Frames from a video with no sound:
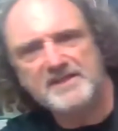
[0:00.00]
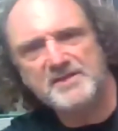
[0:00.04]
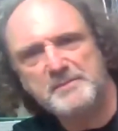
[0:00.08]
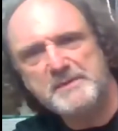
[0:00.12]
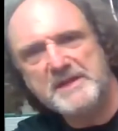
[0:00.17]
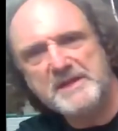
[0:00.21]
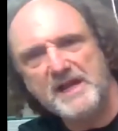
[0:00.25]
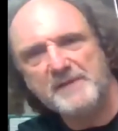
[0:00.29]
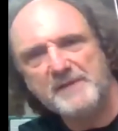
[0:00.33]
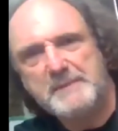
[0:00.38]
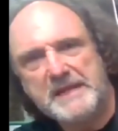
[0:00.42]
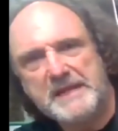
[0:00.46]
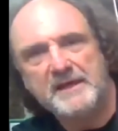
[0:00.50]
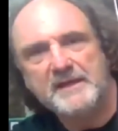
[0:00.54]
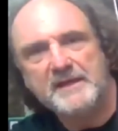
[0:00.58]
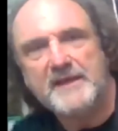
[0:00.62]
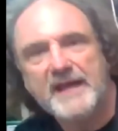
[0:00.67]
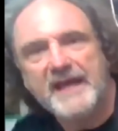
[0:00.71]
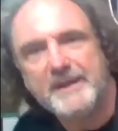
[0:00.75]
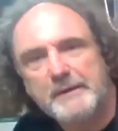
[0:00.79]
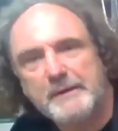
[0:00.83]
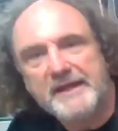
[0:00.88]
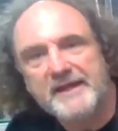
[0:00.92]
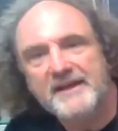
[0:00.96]
It's behind me.
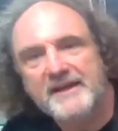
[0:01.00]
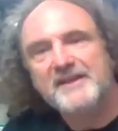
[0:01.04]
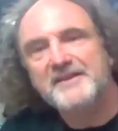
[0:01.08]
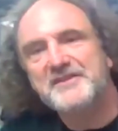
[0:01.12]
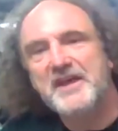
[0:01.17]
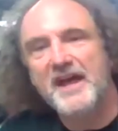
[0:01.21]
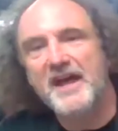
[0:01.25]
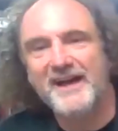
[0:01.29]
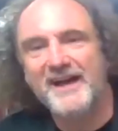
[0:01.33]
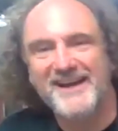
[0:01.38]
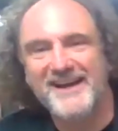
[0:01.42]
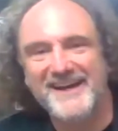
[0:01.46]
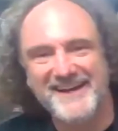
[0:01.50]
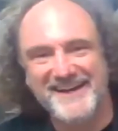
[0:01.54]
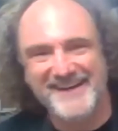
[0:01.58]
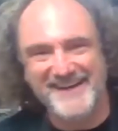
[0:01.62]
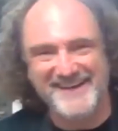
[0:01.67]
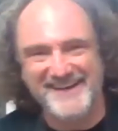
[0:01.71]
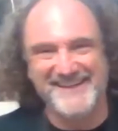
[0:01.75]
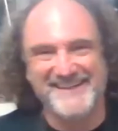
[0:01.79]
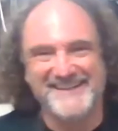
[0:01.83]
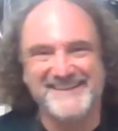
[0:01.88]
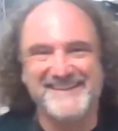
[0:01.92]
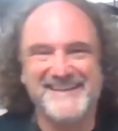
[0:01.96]
Anyway,
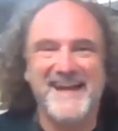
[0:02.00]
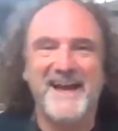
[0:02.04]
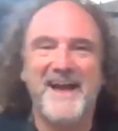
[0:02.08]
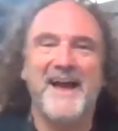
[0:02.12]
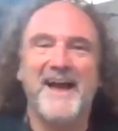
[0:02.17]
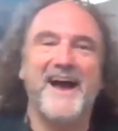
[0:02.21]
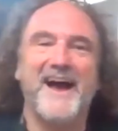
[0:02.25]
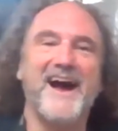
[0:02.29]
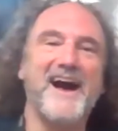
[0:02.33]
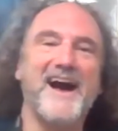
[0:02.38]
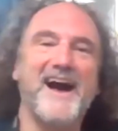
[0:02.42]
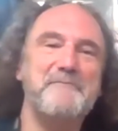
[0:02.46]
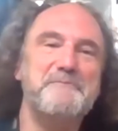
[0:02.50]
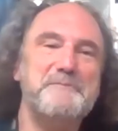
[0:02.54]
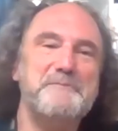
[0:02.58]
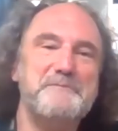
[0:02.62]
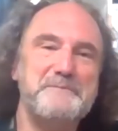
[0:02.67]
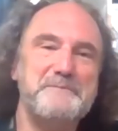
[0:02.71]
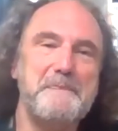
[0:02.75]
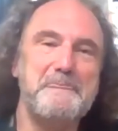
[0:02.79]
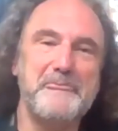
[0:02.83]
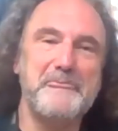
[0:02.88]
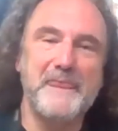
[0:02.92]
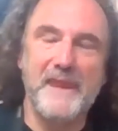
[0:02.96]
uh,
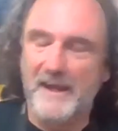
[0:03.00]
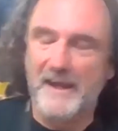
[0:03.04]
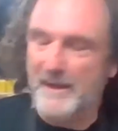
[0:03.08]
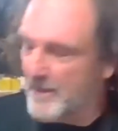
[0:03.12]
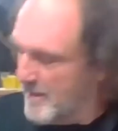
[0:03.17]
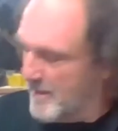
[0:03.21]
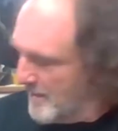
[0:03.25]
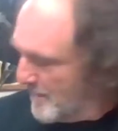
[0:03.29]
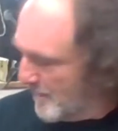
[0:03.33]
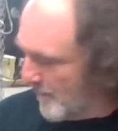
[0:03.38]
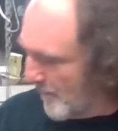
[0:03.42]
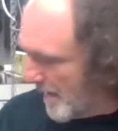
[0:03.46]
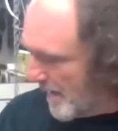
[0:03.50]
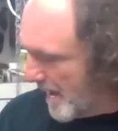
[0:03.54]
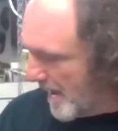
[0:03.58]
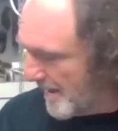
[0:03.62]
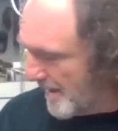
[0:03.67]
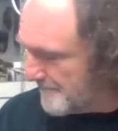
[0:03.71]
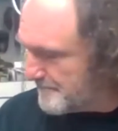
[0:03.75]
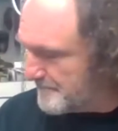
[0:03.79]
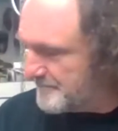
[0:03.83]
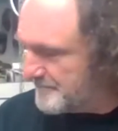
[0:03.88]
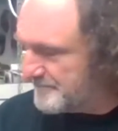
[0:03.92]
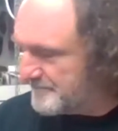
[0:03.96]

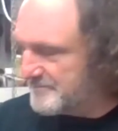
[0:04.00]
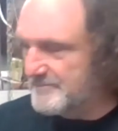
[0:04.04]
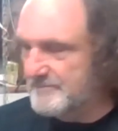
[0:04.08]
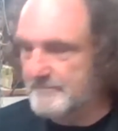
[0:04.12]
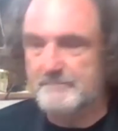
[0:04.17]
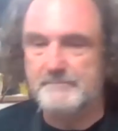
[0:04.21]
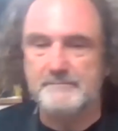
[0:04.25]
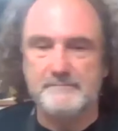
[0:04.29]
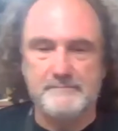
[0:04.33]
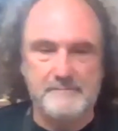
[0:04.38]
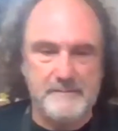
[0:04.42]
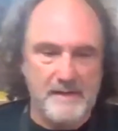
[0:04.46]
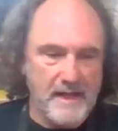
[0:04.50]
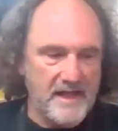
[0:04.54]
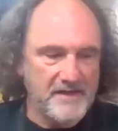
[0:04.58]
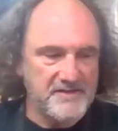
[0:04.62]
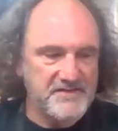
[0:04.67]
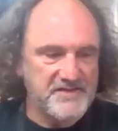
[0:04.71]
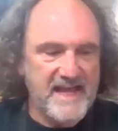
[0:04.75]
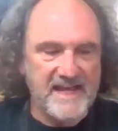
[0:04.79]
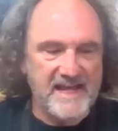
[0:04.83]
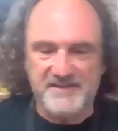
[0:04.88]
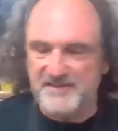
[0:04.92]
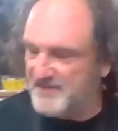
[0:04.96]
uh,
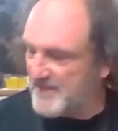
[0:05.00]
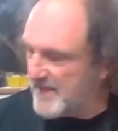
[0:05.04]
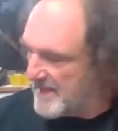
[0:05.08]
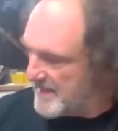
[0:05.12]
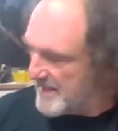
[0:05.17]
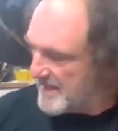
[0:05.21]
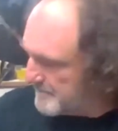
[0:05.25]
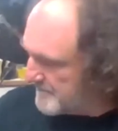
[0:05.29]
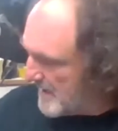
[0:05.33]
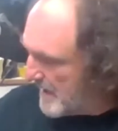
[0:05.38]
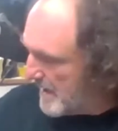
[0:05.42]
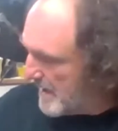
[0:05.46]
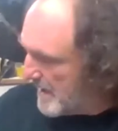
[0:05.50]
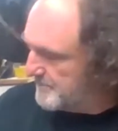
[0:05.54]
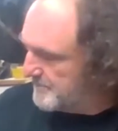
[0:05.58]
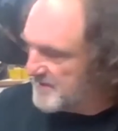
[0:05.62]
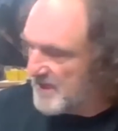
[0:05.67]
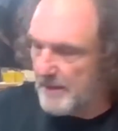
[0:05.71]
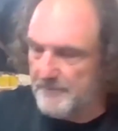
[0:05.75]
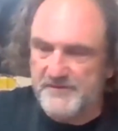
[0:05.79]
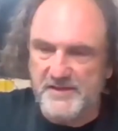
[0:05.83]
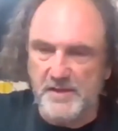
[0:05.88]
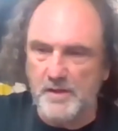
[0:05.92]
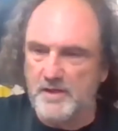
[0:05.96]
as Cass said, I'm
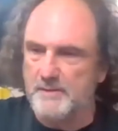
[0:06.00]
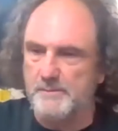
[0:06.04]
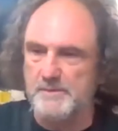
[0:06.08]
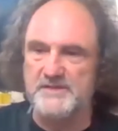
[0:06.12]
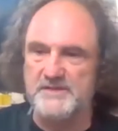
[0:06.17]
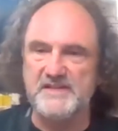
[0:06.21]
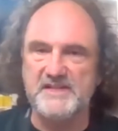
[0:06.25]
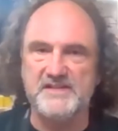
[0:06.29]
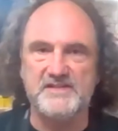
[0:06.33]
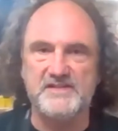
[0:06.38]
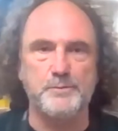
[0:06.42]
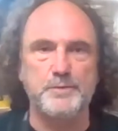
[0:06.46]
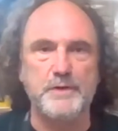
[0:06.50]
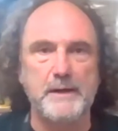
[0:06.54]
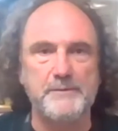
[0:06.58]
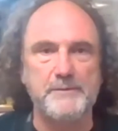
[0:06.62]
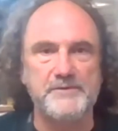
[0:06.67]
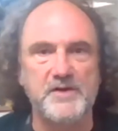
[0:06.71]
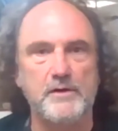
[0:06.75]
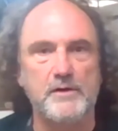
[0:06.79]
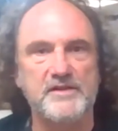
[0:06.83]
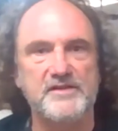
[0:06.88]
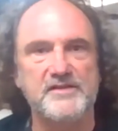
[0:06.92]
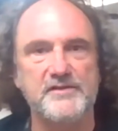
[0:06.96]
Tom Fiocchi. I've been teaching
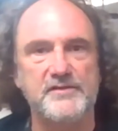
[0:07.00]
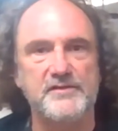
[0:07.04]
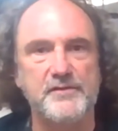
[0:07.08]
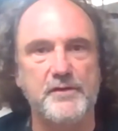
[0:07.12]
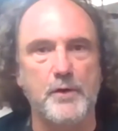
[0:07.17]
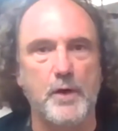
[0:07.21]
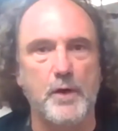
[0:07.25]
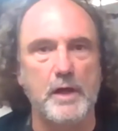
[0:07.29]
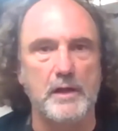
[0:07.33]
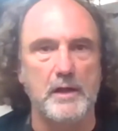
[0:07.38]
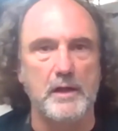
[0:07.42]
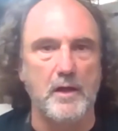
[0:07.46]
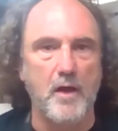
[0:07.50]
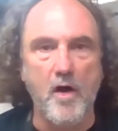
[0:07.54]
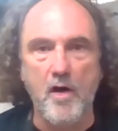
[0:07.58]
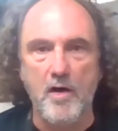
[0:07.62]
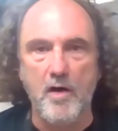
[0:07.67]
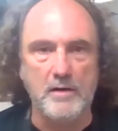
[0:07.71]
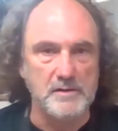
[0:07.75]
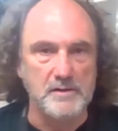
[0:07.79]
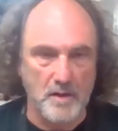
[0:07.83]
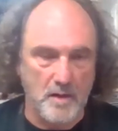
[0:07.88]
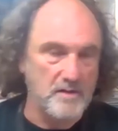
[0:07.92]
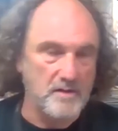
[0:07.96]
props artists for a
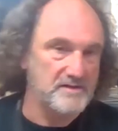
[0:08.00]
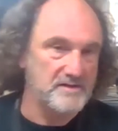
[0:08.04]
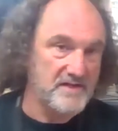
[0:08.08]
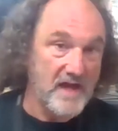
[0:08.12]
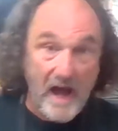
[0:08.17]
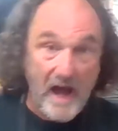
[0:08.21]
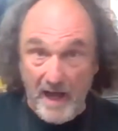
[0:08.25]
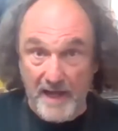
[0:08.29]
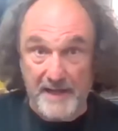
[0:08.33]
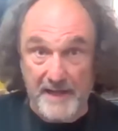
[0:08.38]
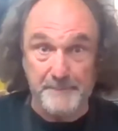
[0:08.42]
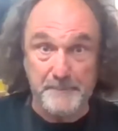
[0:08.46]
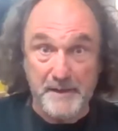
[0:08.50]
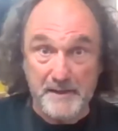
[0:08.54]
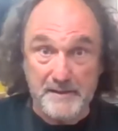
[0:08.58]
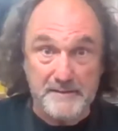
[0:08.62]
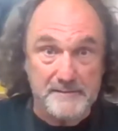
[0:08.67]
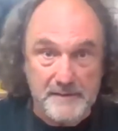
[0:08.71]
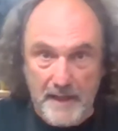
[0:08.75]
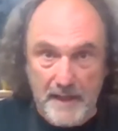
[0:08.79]
long, long time.